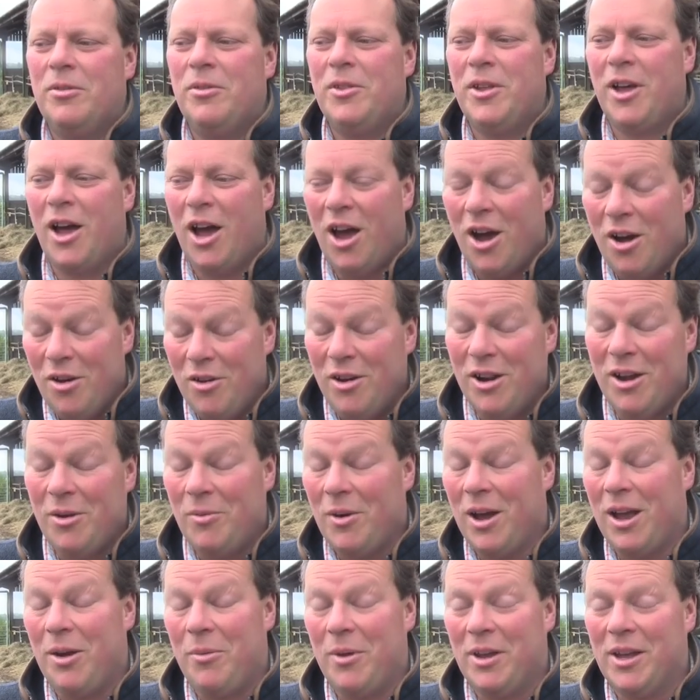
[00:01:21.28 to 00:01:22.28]
the only
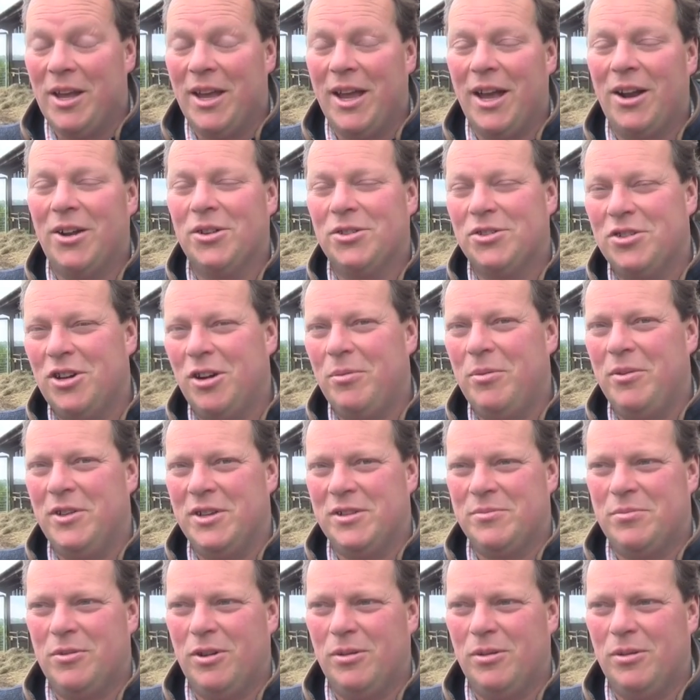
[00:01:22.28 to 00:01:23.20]
way we can get on top of this